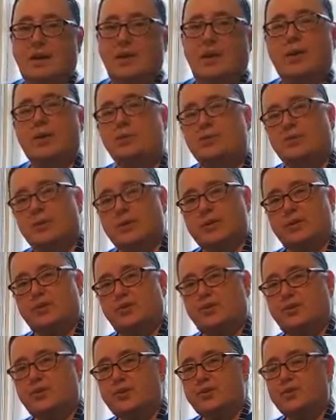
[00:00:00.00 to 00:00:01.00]
All right, one of the
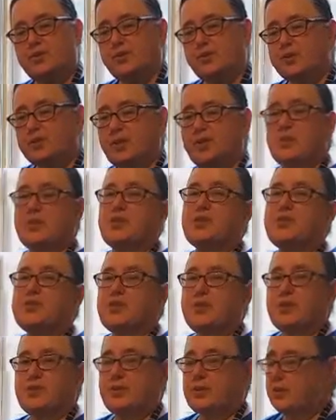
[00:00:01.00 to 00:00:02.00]
first tools I want to
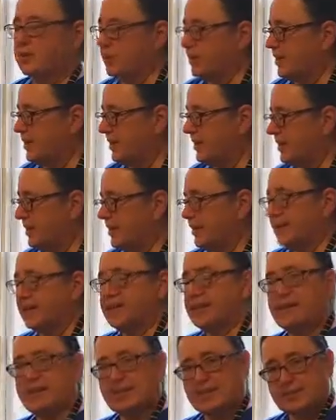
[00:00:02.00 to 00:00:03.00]
show you
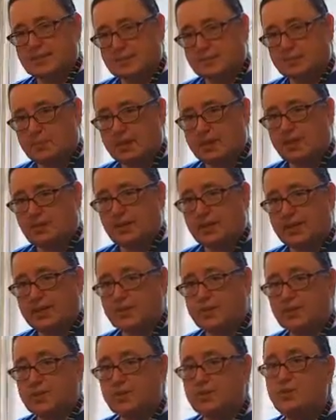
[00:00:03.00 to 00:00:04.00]
is a
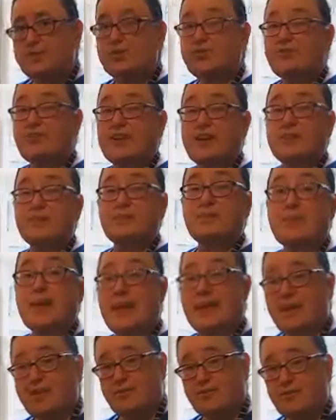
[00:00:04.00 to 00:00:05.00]
spiralizer. You can find them
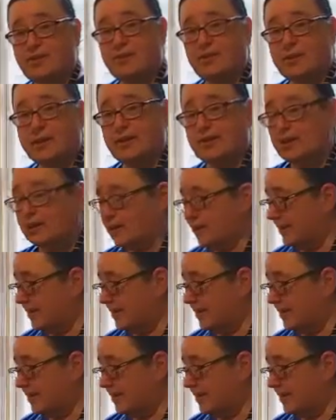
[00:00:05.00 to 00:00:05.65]
everywhere.